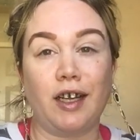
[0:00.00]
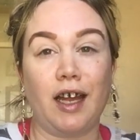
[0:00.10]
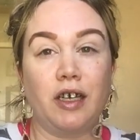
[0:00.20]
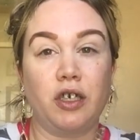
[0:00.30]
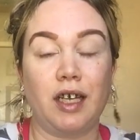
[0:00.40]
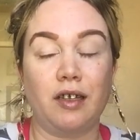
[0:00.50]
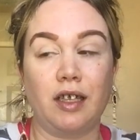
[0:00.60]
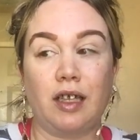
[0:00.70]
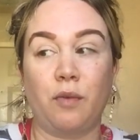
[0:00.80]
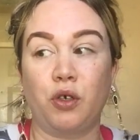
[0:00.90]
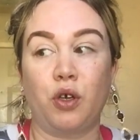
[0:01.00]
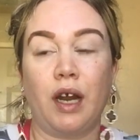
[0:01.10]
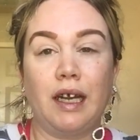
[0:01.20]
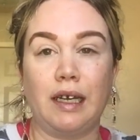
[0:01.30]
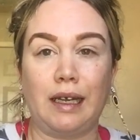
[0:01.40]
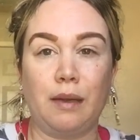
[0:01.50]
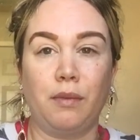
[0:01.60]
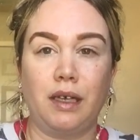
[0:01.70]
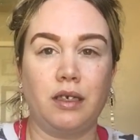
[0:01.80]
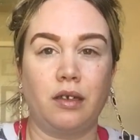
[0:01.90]
kind of tell that they were trying to get
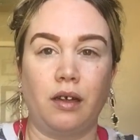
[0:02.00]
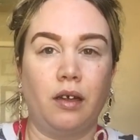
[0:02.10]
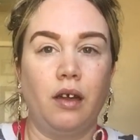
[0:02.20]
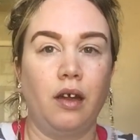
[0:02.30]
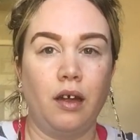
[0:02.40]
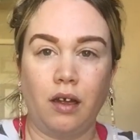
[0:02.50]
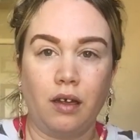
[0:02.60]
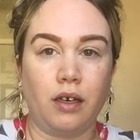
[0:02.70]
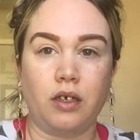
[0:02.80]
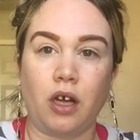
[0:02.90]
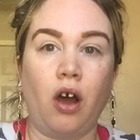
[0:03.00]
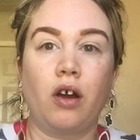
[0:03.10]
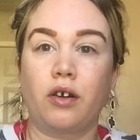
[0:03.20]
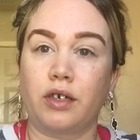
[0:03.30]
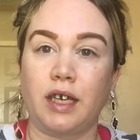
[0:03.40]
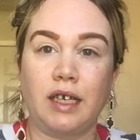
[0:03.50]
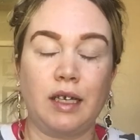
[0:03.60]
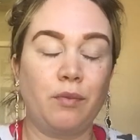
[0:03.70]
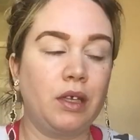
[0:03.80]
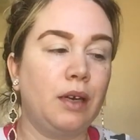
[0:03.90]
me to talk or say
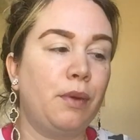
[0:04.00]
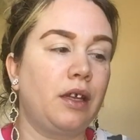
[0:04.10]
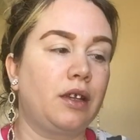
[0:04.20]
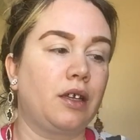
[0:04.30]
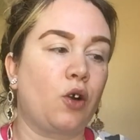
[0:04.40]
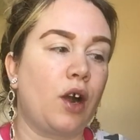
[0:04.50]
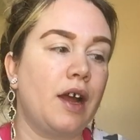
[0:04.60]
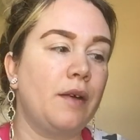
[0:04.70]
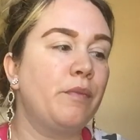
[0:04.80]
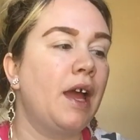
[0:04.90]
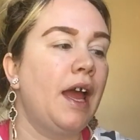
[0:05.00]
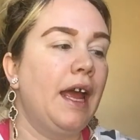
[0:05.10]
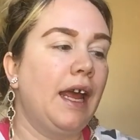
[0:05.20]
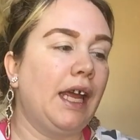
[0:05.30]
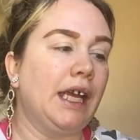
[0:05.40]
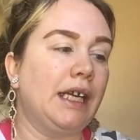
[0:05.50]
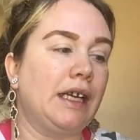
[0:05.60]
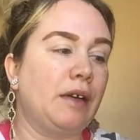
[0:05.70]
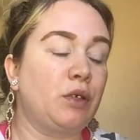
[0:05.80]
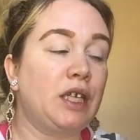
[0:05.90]
something about the crime. And
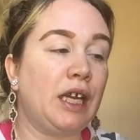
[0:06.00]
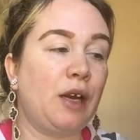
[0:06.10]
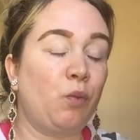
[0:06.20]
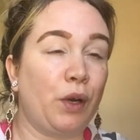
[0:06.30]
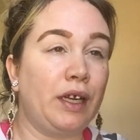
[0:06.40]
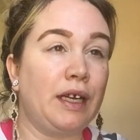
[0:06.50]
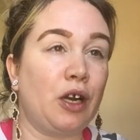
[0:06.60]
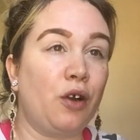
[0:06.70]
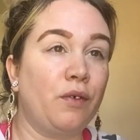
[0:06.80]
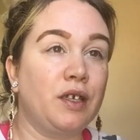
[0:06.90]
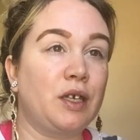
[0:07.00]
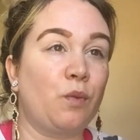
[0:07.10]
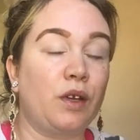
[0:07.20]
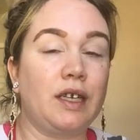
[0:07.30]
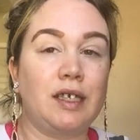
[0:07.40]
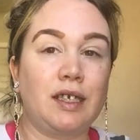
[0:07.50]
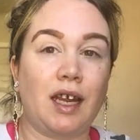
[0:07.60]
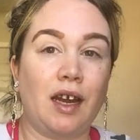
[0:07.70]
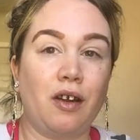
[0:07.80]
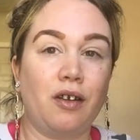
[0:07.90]
I was getting really nervous and really
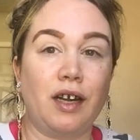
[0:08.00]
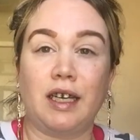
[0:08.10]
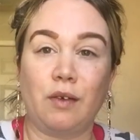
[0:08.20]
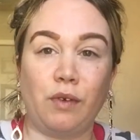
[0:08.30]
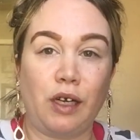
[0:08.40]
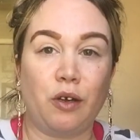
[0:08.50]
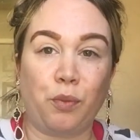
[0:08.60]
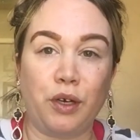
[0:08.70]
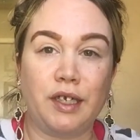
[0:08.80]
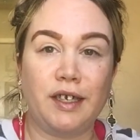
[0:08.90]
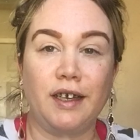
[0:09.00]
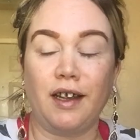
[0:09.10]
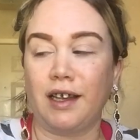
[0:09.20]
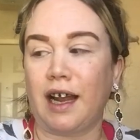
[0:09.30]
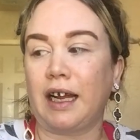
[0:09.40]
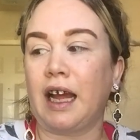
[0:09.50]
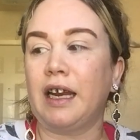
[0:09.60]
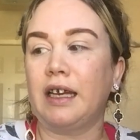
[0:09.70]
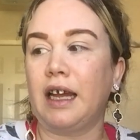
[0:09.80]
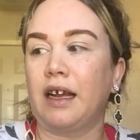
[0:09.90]
scared, and I didn't want to go to prison. And I
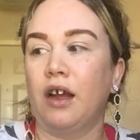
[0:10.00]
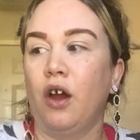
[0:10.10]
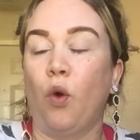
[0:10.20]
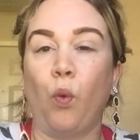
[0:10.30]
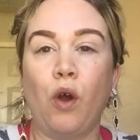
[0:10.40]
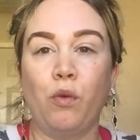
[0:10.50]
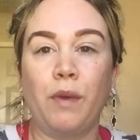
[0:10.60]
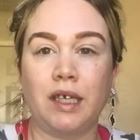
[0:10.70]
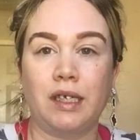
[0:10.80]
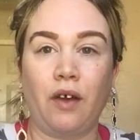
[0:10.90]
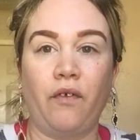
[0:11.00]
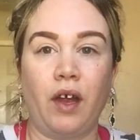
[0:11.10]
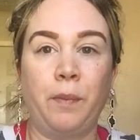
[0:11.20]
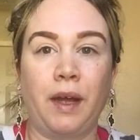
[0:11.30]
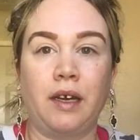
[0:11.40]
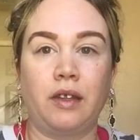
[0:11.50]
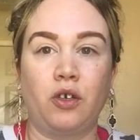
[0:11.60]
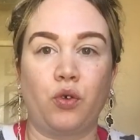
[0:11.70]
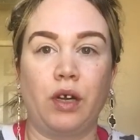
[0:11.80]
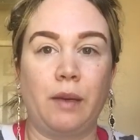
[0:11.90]
kind of like woke myself up out of the
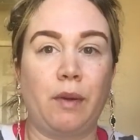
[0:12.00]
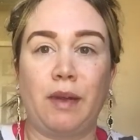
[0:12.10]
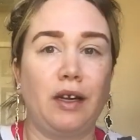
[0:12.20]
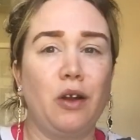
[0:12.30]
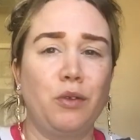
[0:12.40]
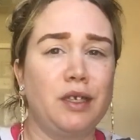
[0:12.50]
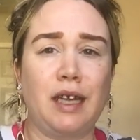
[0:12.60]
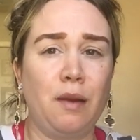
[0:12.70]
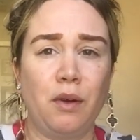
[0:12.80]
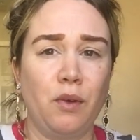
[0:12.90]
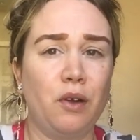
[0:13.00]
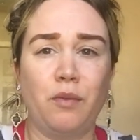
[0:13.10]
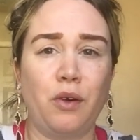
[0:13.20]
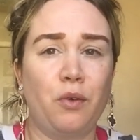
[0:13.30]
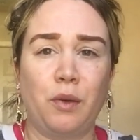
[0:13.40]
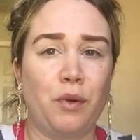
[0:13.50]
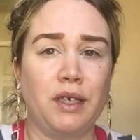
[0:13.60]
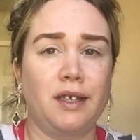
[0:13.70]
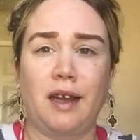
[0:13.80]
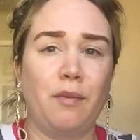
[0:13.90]
dream. I'm like, no, this can't be real. I'm not going to
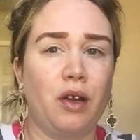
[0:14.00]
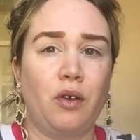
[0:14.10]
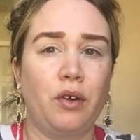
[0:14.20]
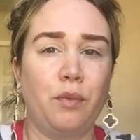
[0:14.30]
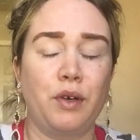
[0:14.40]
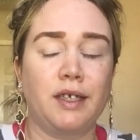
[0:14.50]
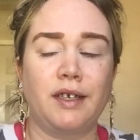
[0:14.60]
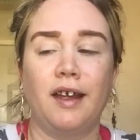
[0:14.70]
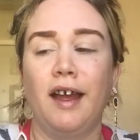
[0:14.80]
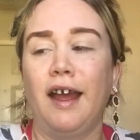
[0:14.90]
prison. I'm not going to prison.